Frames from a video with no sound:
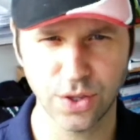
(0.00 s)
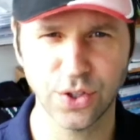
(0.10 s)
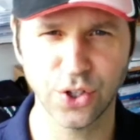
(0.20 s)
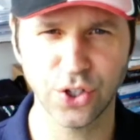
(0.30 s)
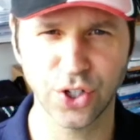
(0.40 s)

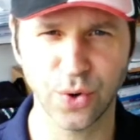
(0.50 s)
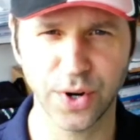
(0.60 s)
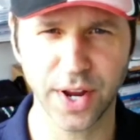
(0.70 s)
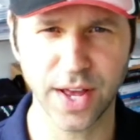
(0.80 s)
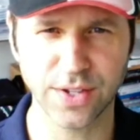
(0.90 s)
The
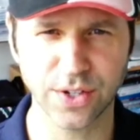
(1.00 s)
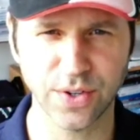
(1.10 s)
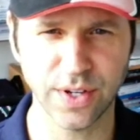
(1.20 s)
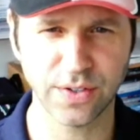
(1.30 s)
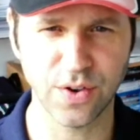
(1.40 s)
short answer
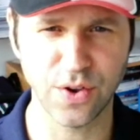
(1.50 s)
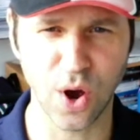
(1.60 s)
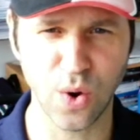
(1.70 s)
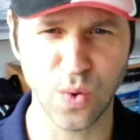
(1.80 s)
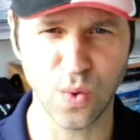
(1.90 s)
is
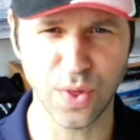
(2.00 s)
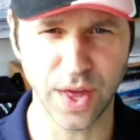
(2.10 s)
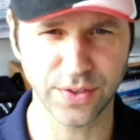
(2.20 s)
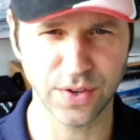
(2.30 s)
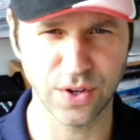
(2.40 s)
no,
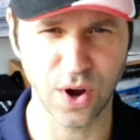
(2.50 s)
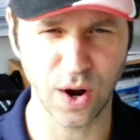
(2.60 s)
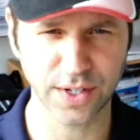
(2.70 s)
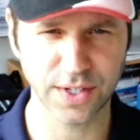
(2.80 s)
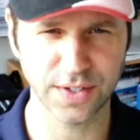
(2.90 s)
that's
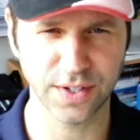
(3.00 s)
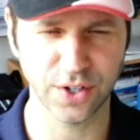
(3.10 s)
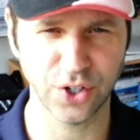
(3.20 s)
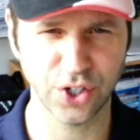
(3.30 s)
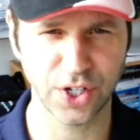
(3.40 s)
not
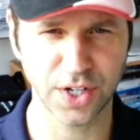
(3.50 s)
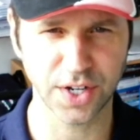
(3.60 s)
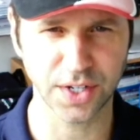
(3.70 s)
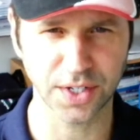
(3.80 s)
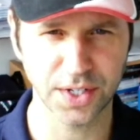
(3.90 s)
considered
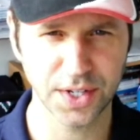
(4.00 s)
cheating.